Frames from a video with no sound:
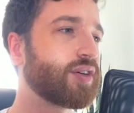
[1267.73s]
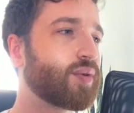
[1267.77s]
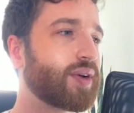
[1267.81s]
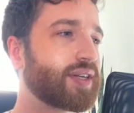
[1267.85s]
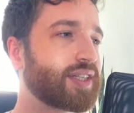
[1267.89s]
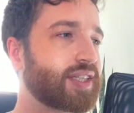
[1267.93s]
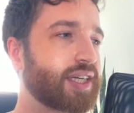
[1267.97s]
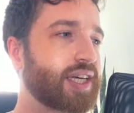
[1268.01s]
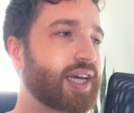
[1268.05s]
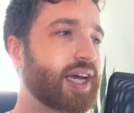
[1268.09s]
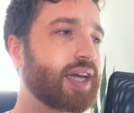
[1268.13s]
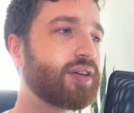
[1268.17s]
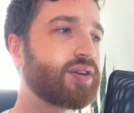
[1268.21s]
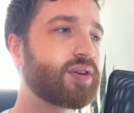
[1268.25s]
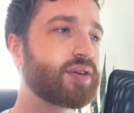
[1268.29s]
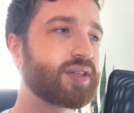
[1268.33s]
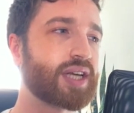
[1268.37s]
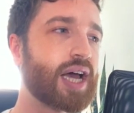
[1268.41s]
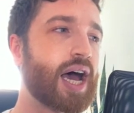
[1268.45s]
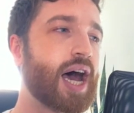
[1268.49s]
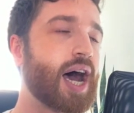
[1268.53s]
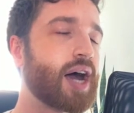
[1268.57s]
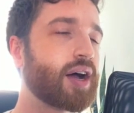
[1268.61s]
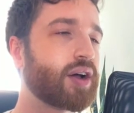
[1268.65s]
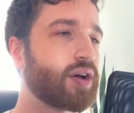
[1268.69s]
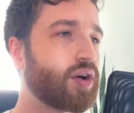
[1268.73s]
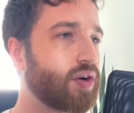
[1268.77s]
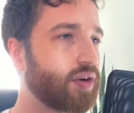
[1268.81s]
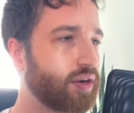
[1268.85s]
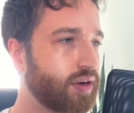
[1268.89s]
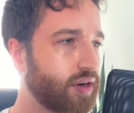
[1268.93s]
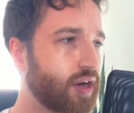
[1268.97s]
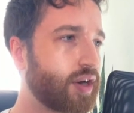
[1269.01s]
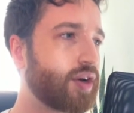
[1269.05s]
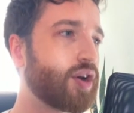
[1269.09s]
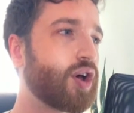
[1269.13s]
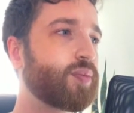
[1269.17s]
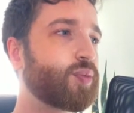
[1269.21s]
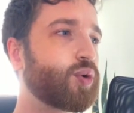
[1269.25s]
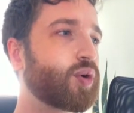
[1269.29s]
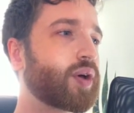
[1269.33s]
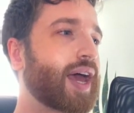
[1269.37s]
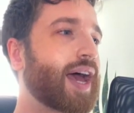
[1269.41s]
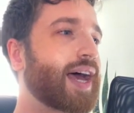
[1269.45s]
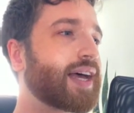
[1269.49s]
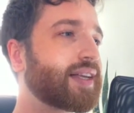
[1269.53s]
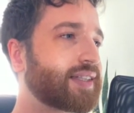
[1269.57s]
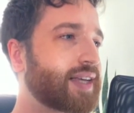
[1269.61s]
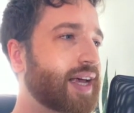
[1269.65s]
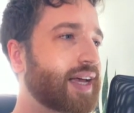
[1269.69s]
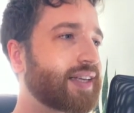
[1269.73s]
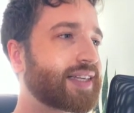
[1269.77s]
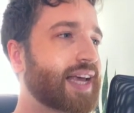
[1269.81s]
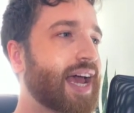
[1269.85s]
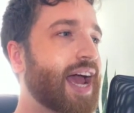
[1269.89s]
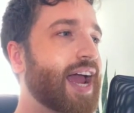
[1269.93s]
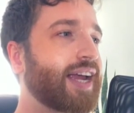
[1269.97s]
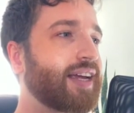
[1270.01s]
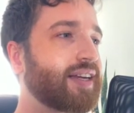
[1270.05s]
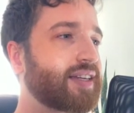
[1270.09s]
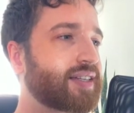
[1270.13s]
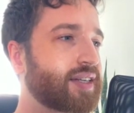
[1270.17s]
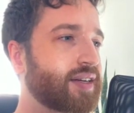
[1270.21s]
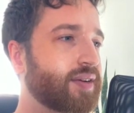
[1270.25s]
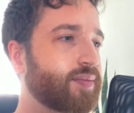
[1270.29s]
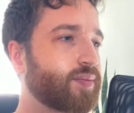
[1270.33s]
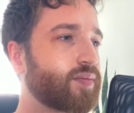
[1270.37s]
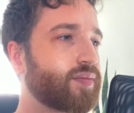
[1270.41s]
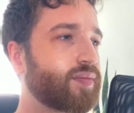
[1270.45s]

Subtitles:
once again, because argon, a noble gas, has 8